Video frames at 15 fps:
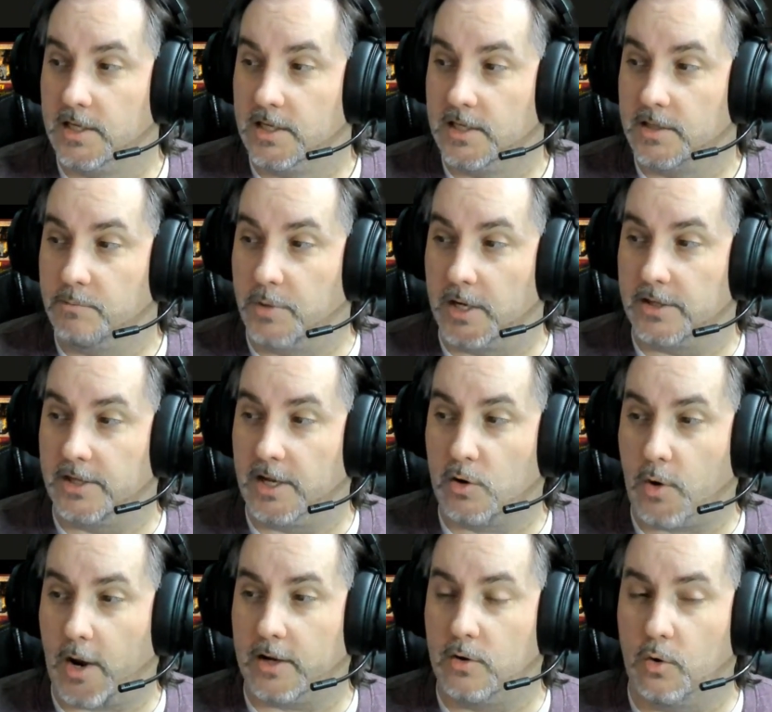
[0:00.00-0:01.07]
But they're
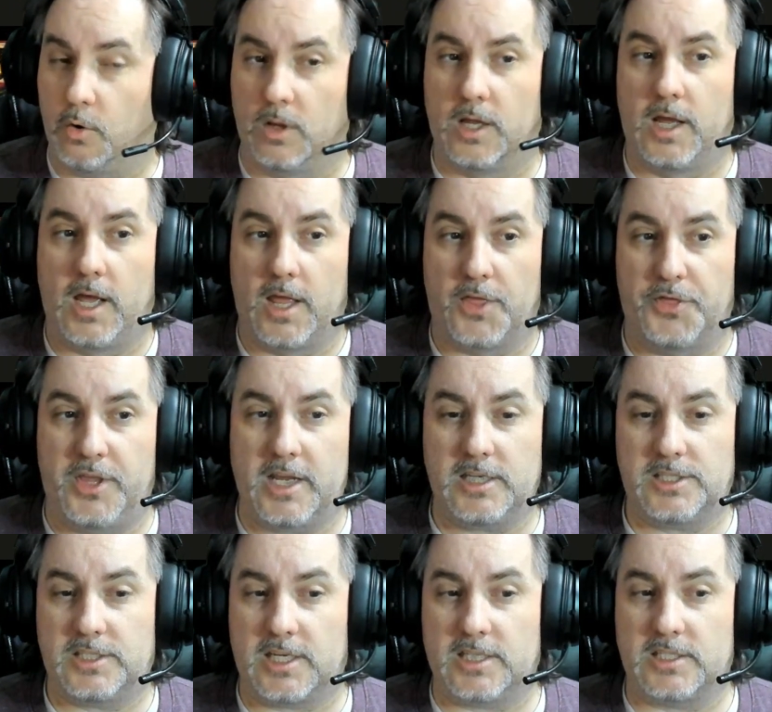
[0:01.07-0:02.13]
quite cool. This
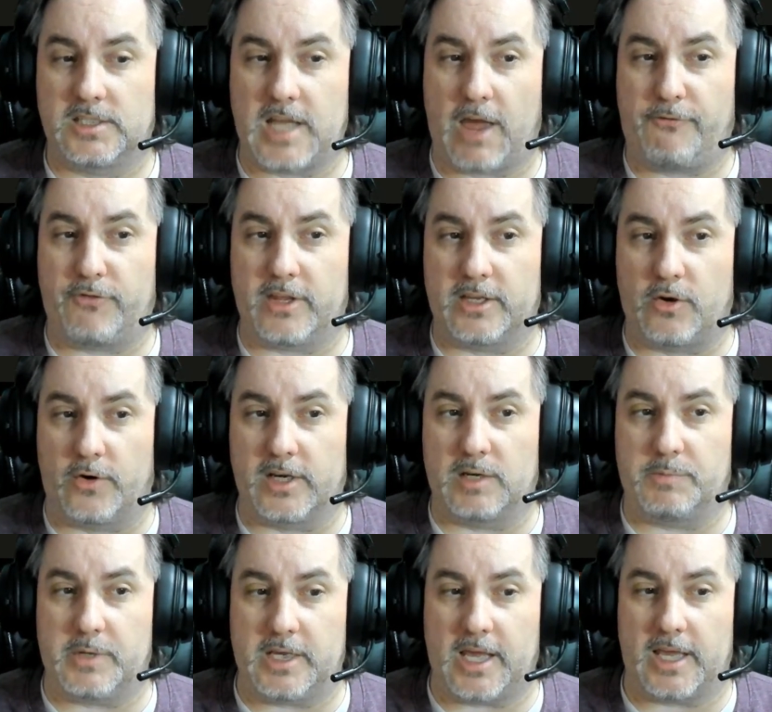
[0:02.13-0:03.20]
is definitely going to
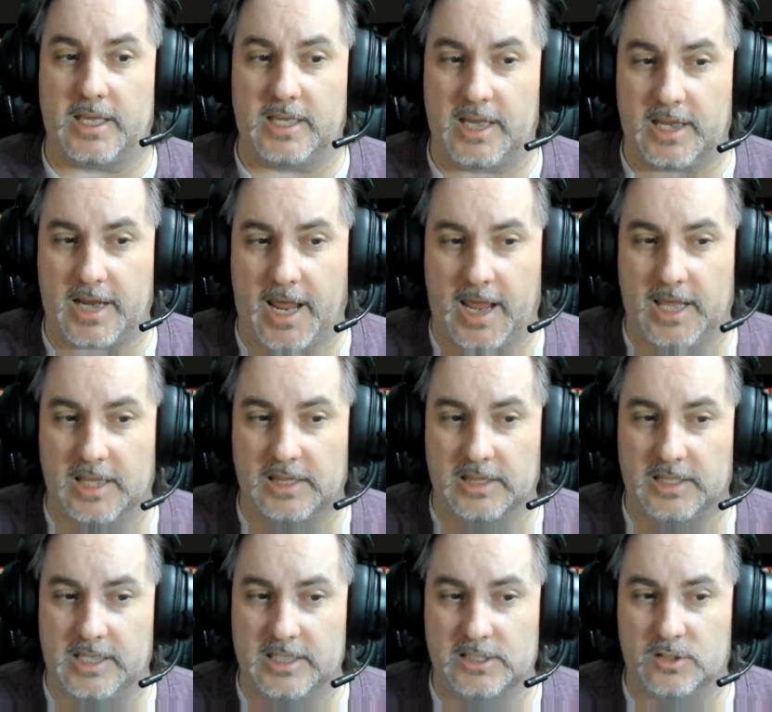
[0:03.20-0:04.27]
be get at
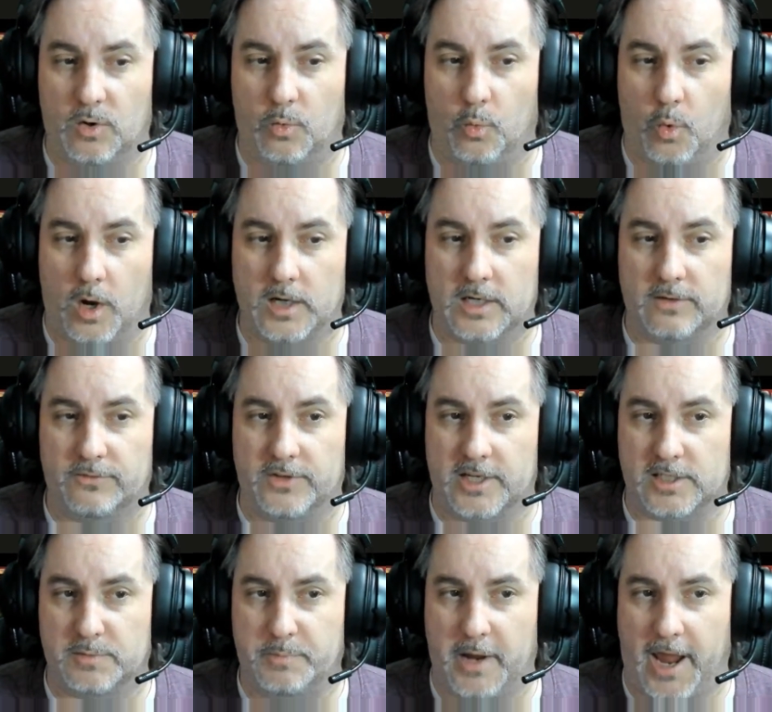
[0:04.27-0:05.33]
least one of this
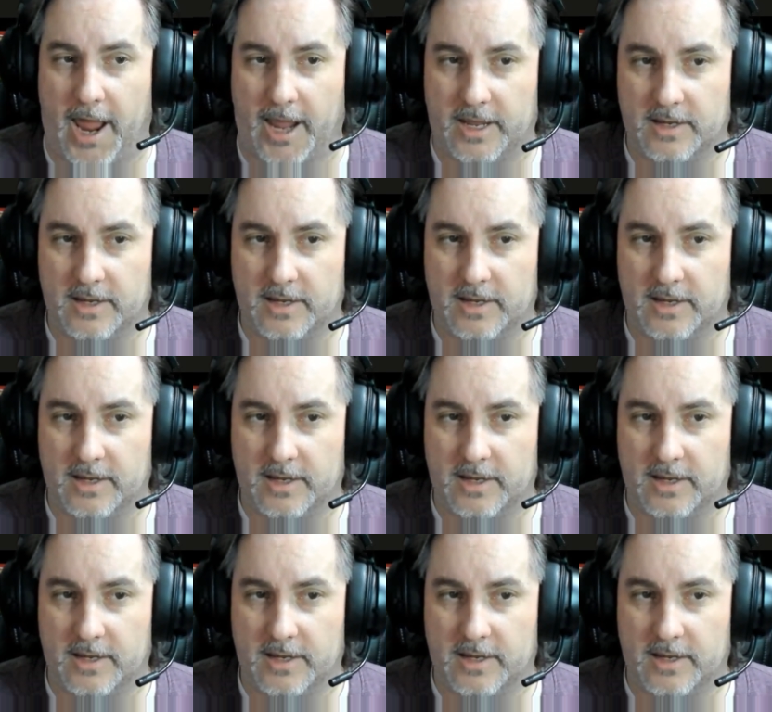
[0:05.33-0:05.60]
pack.